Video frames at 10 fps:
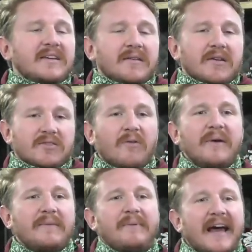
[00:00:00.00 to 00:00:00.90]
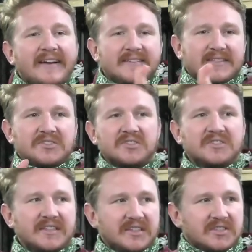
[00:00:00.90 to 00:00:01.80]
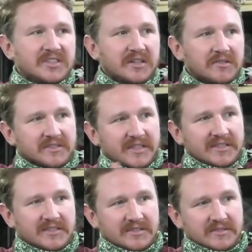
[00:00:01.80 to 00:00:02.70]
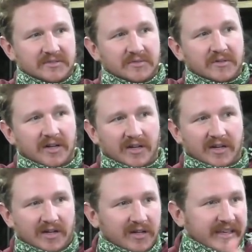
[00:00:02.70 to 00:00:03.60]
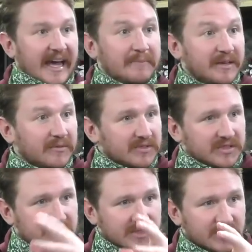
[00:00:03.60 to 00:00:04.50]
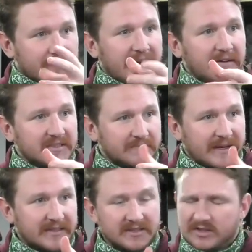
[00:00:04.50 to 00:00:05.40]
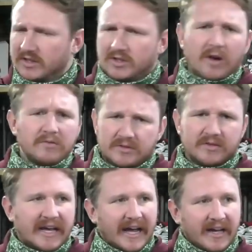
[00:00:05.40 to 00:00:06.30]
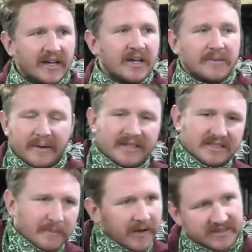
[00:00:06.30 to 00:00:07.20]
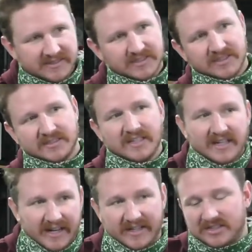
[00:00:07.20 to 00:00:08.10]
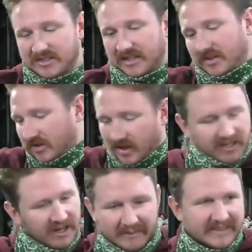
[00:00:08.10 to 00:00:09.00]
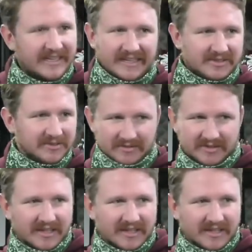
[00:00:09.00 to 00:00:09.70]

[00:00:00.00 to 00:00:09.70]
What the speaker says: Don't make bad decisions. And then she goes into a cabinet where she sees her parents' medicine. She's like, don't do that. Make smart decisions. And then she's like, look at all my tattoos.